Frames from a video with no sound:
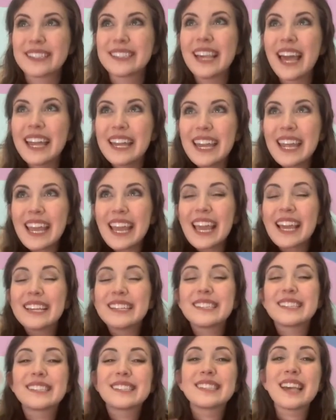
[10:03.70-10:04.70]
sending
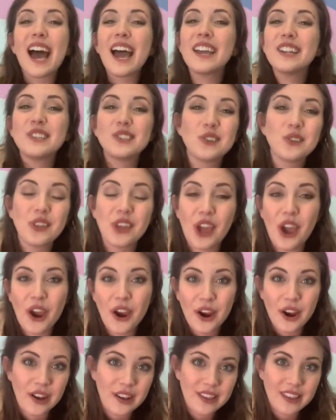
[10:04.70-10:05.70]
his Son to the
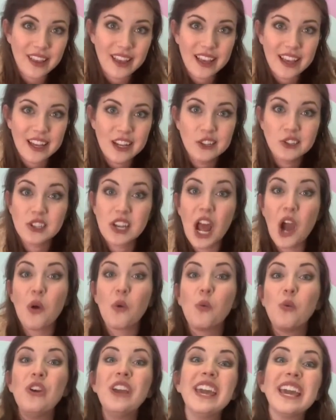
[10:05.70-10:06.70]
earth So
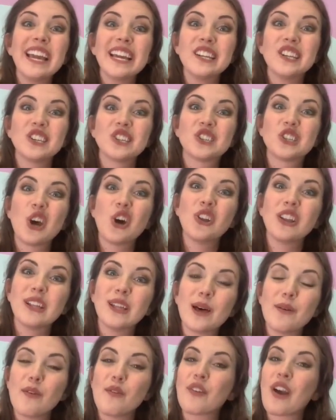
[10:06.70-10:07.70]
now we get to show the
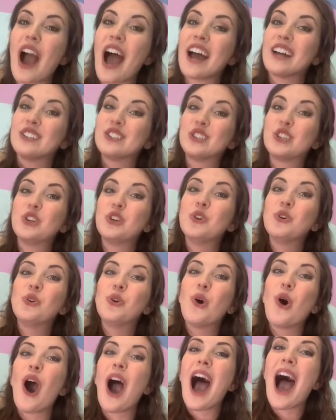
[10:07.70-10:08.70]
love of God
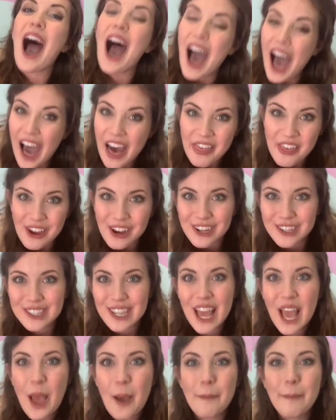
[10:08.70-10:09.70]
to others
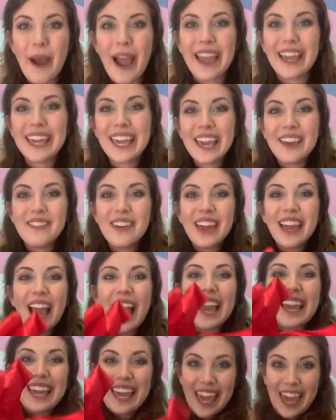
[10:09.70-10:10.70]
by giving
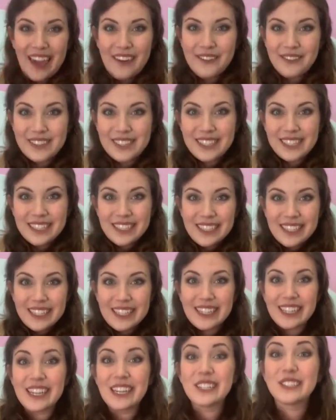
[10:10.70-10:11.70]
a gift.
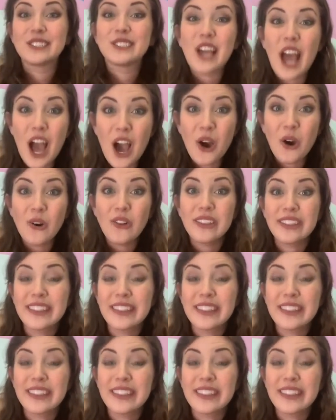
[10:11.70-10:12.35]
So